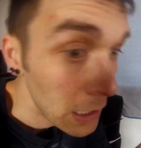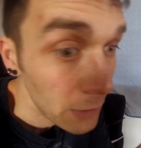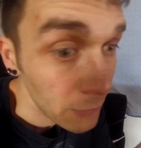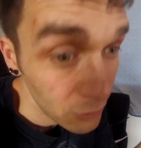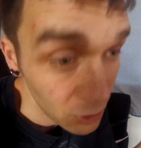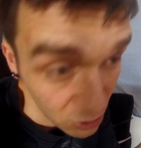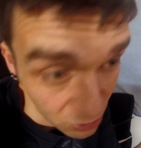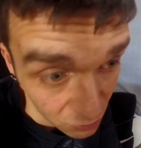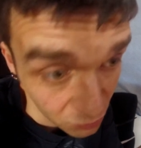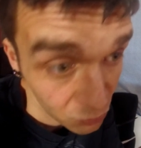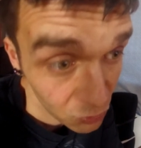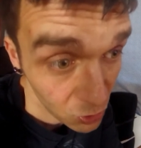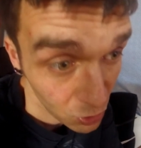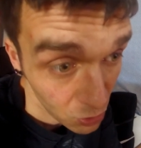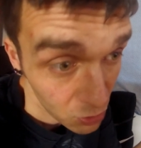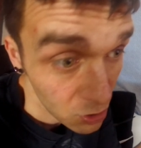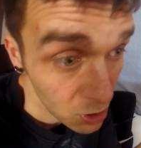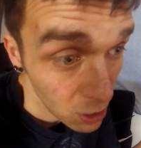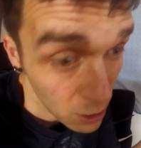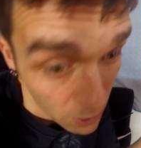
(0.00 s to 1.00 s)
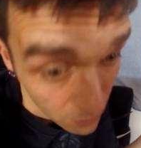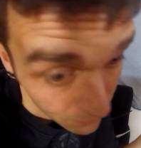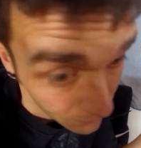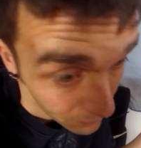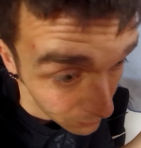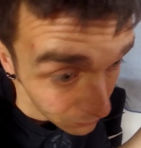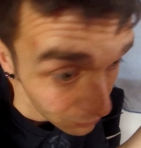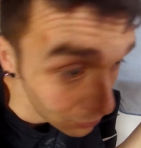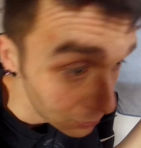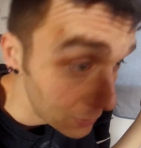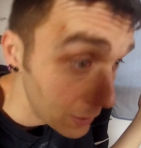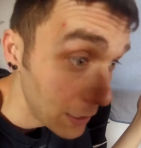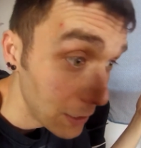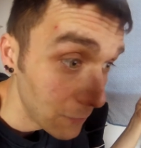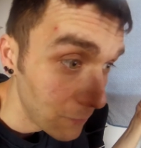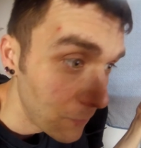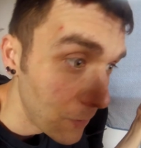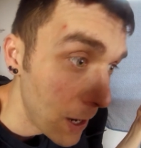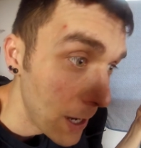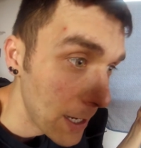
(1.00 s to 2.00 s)
just turned off and looked like it
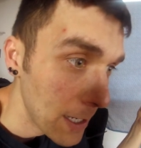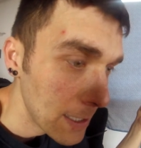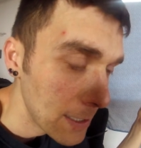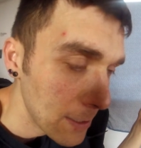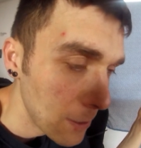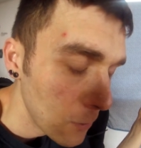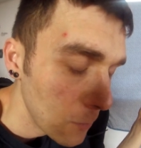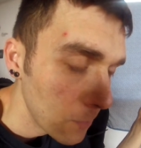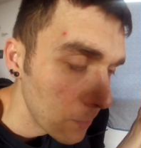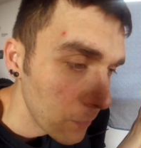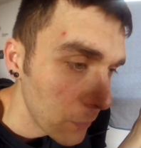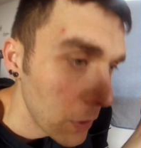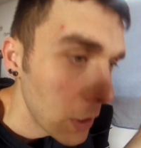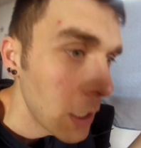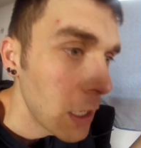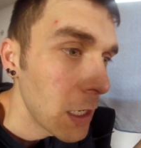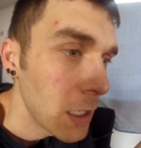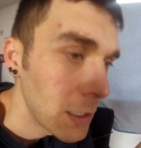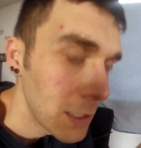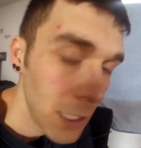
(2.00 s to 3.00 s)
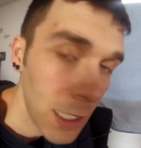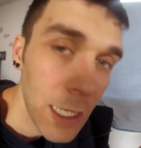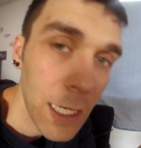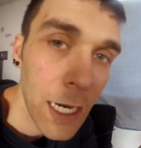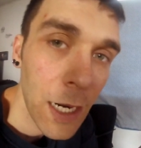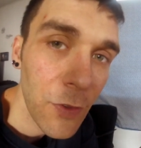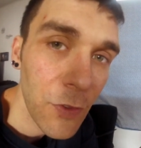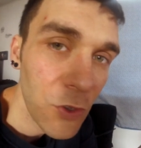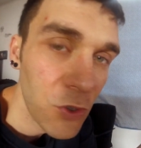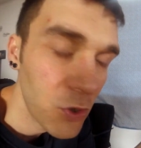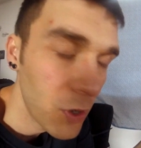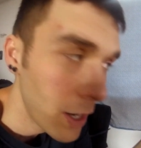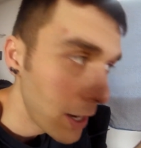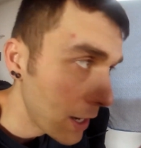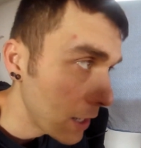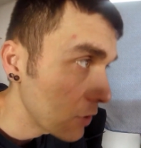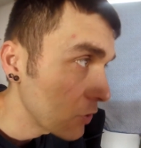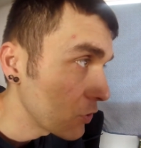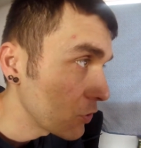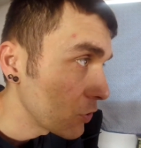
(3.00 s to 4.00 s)
fried itself, dig it out the
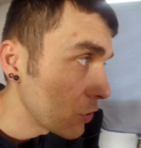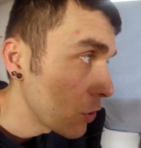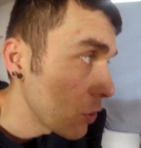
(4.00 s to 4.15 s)
trash,